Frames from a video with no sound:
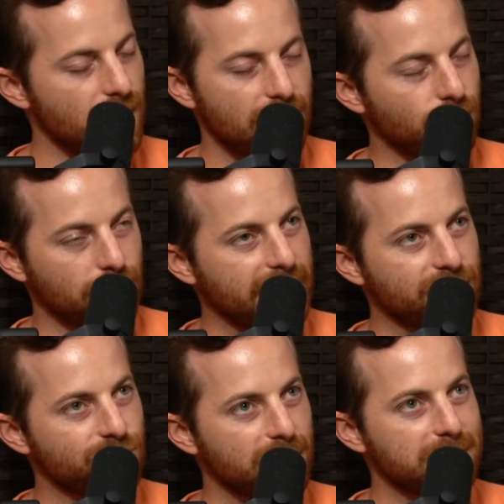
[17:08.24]
Every
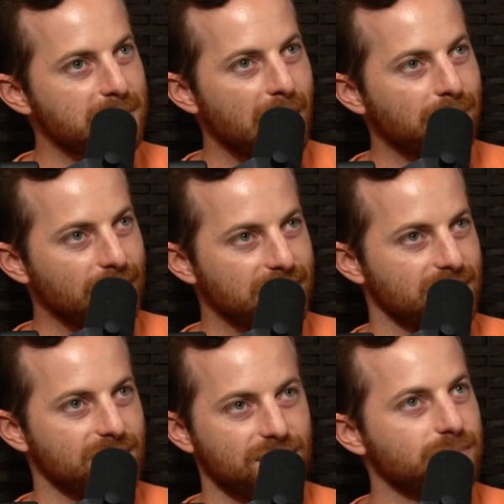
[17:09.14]
kid dreams about
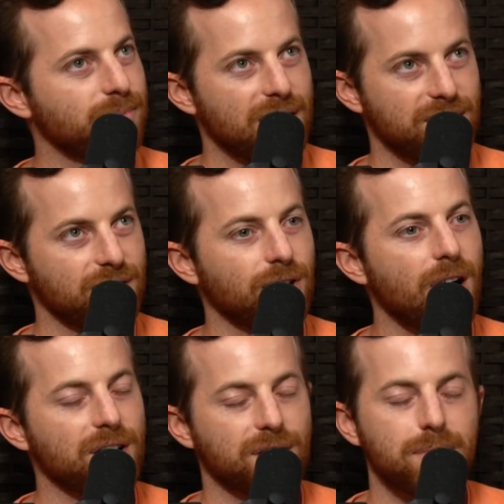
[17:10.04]
presents. Presents are
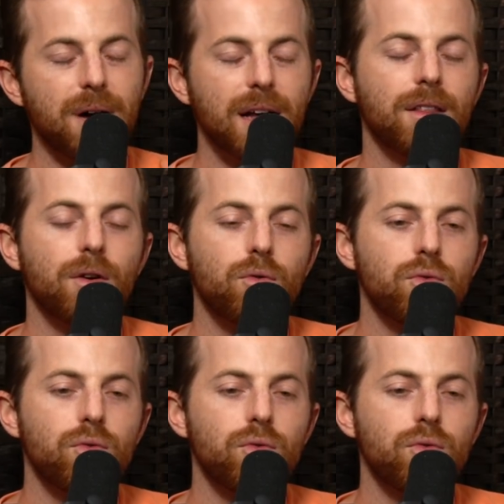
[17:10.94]
awesome. But the